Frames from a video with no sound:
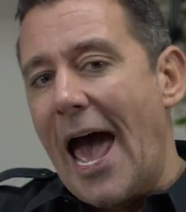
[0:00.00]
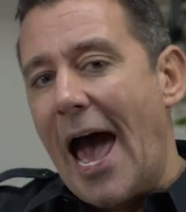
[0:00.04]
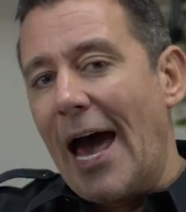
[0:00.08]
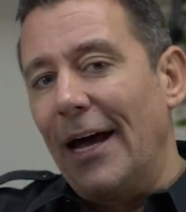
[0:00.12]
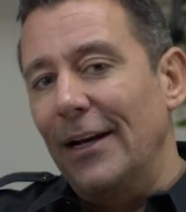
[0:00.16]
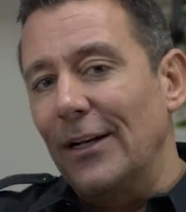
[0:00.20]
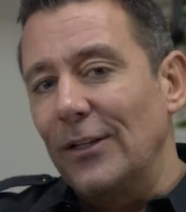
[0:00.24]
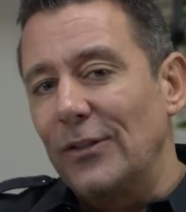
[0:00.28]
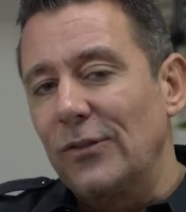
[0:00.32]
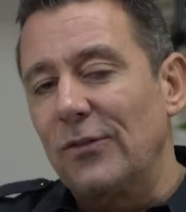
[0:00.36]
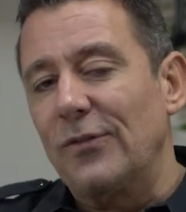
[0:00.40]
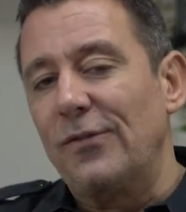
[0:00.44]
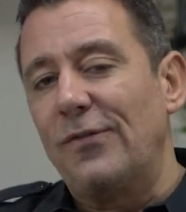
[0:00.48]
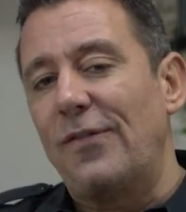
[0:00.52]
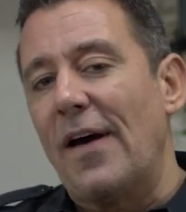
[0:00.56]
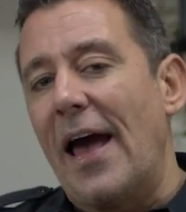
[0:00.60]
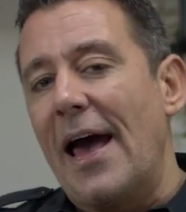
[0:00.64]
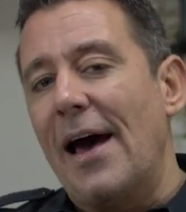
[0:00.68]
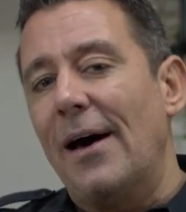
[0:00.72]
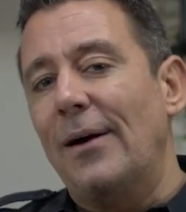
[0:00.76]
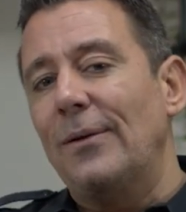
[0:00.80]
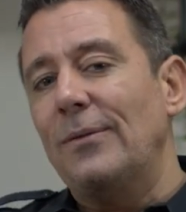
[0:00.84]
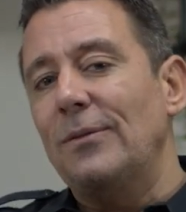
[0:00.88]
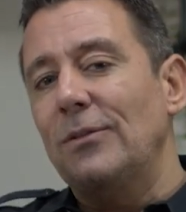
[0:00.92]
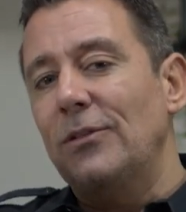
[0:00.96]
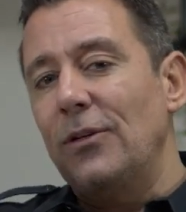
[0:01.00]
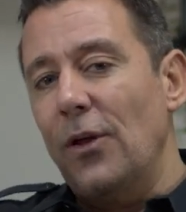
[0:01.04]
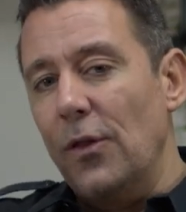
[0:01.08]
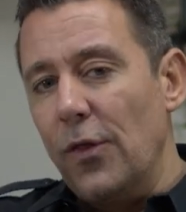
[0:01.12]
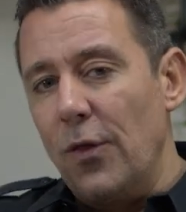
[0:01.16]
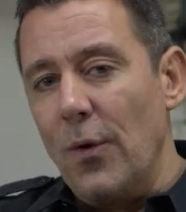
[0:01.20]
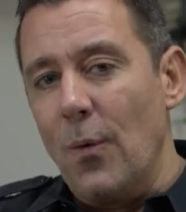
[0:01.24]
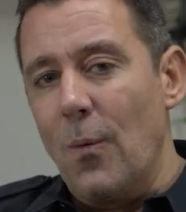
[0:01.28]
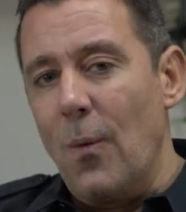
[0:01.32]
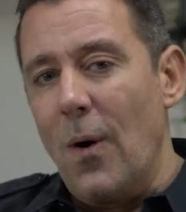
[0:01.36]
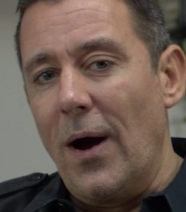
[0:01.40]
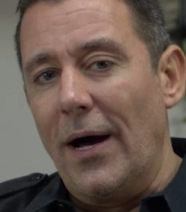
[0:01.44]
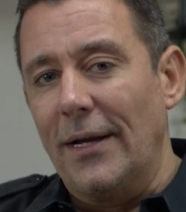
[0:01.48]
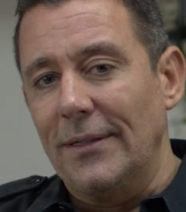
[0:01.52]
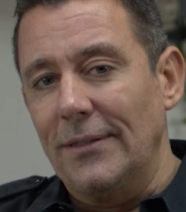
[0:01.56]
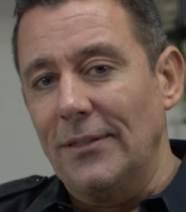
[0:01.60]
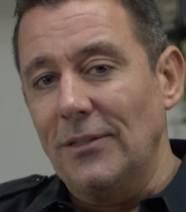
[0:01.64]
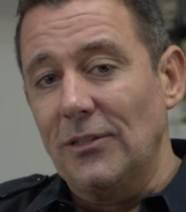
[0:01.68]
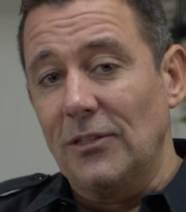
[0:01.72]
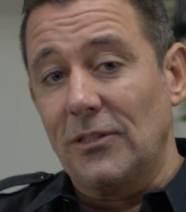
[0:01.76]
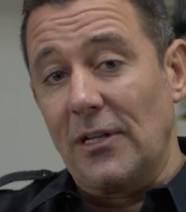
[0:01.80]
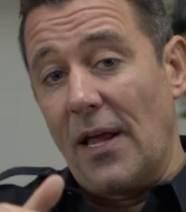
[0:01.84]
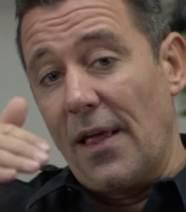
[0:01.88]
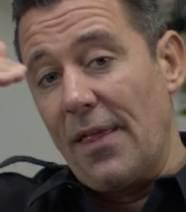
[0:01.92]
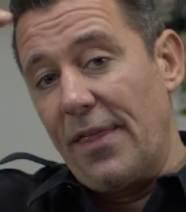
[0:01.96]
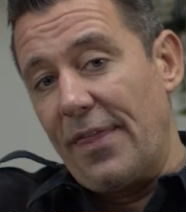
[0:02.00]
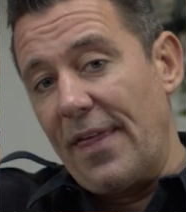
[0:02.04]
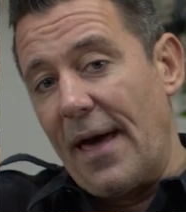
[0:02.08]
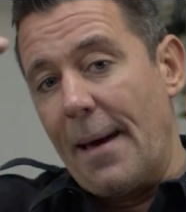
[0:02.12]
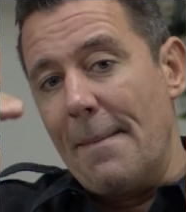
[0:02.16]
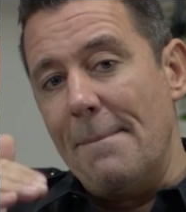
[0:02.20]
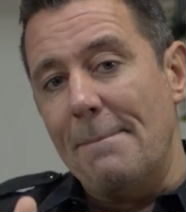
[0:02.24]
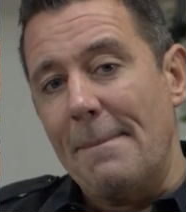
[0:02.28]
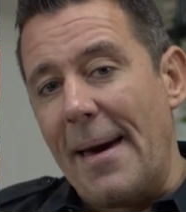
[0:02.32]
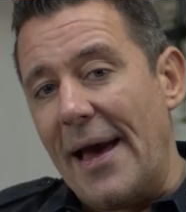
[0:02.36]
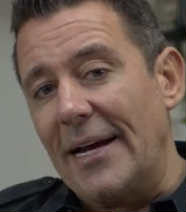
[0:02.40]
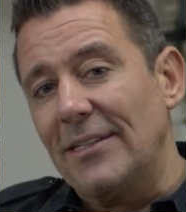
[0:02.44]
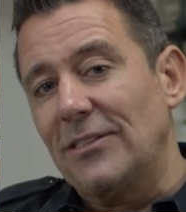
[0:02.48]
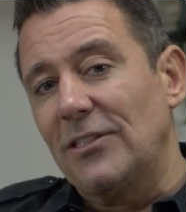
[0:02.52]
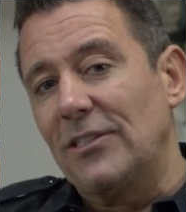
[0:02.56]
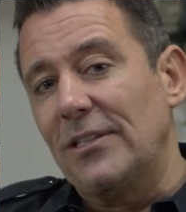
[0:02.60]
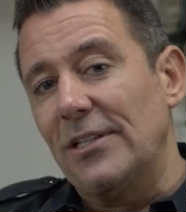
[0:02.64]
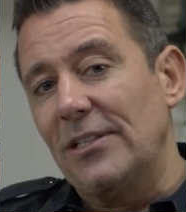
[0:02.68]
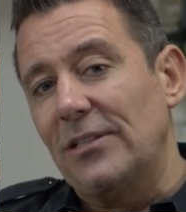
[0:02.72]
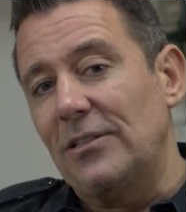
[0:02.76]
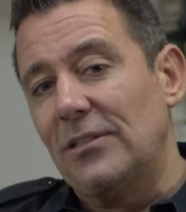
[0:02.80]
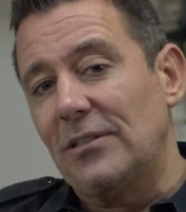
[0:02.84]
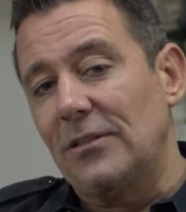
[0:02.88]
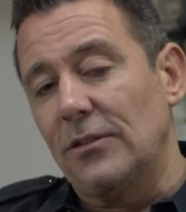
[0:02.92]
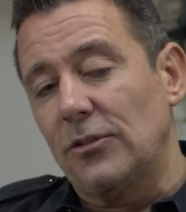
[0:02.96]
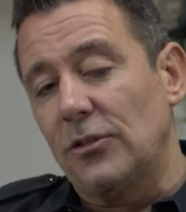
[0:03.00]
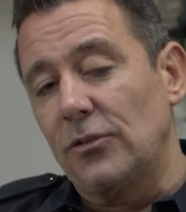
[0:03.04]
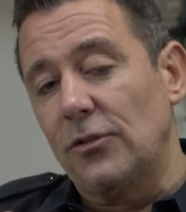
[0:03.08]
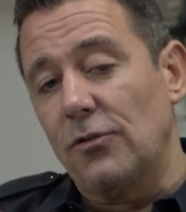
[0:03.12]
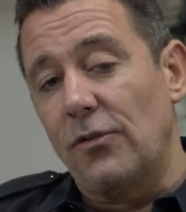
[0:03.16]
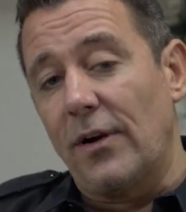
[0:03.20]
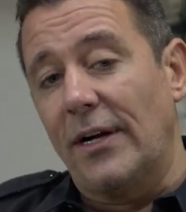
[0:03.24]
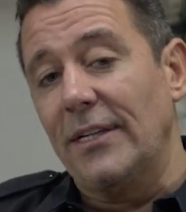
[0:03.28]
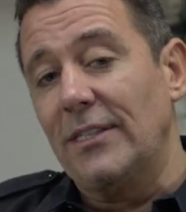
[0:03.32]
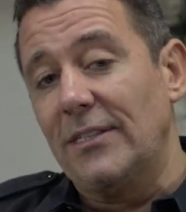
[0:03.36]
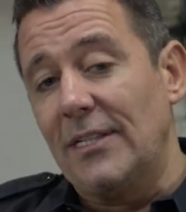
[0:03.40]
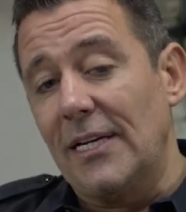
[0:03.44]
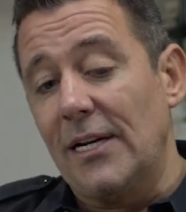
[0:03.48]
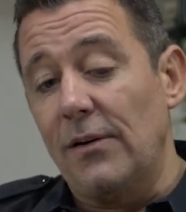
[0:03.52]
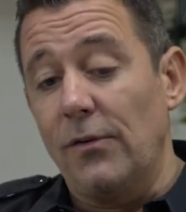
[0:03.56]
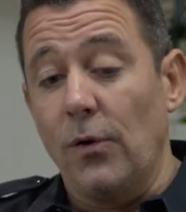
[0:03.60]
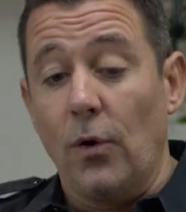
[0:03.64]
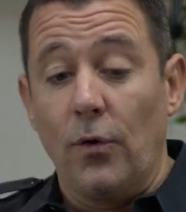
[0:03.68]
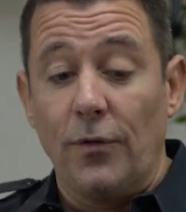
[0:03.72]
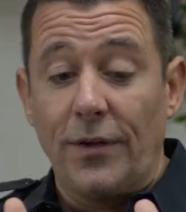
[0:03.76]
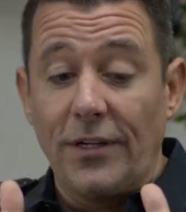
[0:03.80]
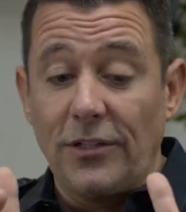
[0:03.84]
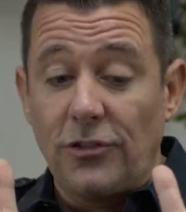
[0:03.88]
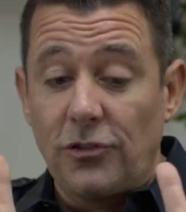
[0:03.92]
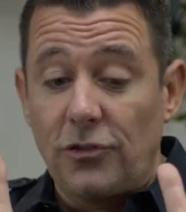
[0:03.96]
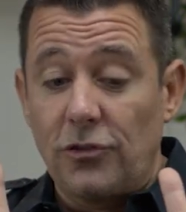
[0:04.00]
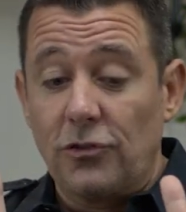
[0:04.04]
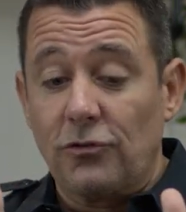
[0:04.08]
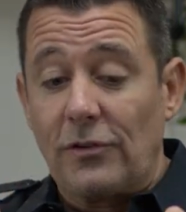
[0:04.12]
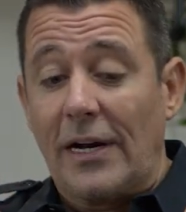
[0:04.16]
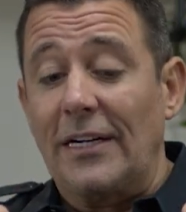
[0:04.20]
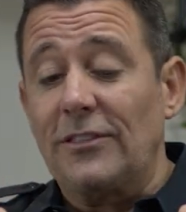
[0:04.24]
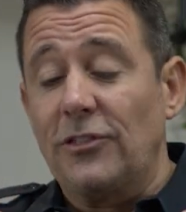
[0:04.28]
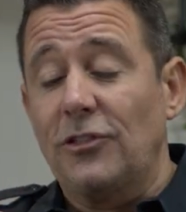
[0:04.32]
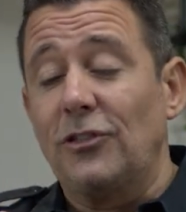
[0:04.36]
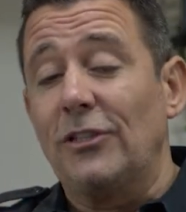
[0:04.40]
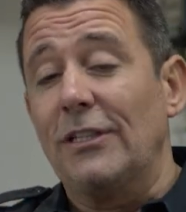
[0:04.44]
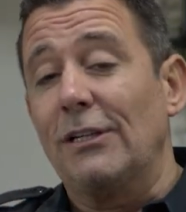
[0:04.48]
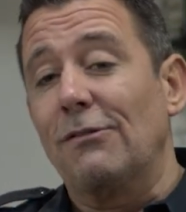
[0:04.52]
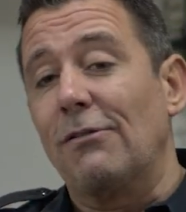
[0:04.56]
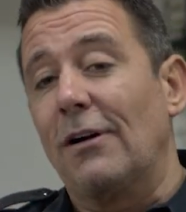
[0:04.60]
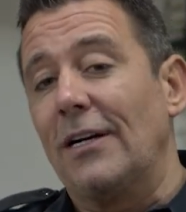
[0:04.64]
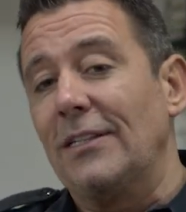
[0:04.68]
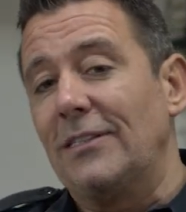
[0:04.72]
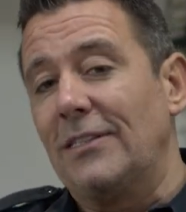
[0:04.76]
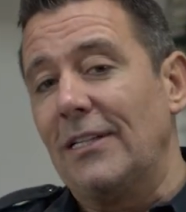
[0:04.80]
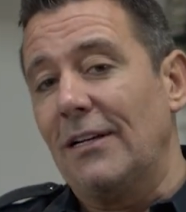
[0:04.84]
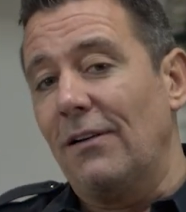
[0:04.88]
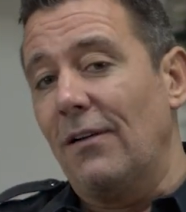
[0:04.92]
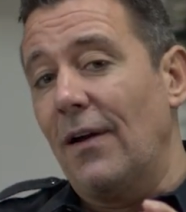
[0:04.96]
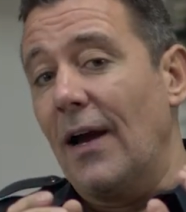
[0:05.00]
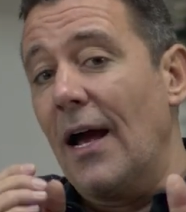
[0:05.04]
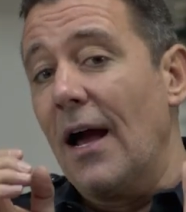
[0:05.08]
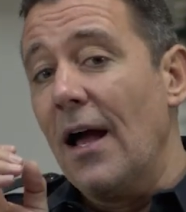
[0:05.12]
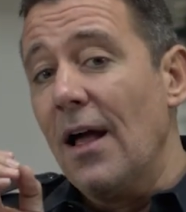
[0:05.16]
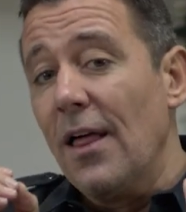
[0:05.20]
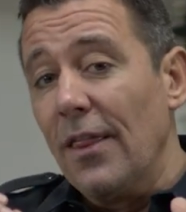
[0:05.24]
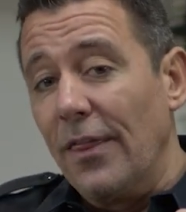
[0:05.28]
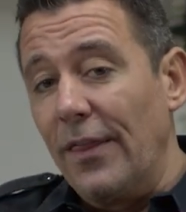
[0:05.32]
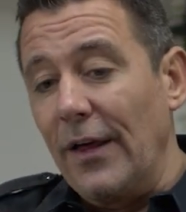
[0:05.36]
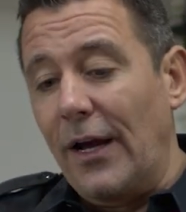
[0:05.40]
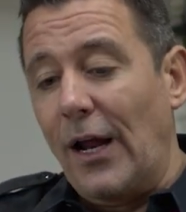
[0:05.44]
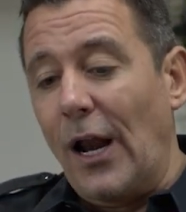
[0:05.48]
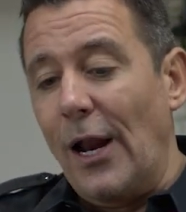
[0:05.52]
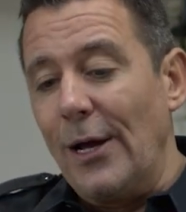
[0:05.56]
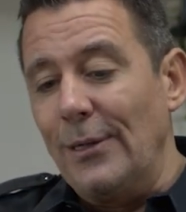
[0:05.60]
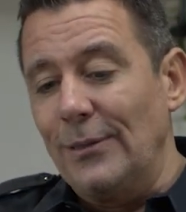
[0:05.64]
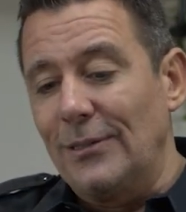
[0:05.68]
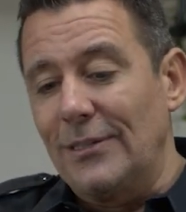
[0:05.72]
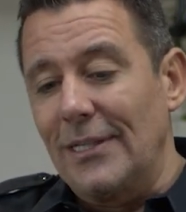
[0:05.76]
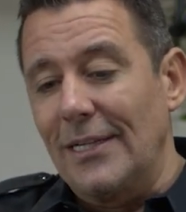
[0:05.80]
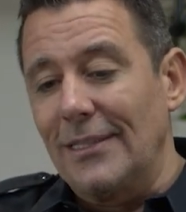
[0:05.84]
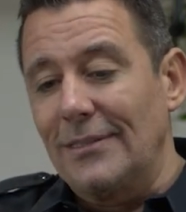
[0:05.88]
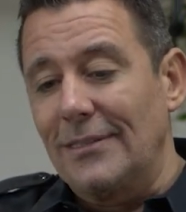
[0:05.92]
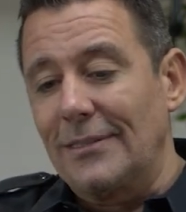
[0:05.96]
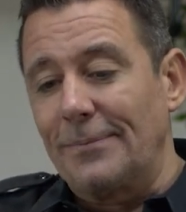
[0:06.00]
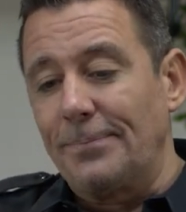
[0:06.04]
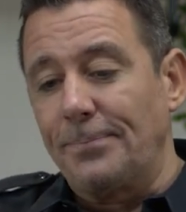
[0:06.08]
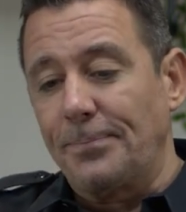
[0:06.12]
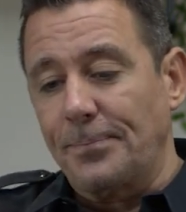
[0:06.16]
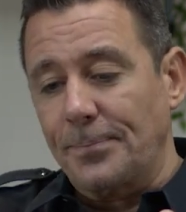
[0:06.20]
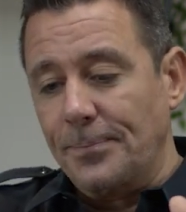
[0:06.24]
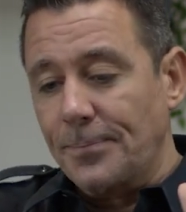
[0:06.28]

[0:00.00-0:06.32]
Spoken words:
and has found the ones that match this criteria or this strategy criteria the closest.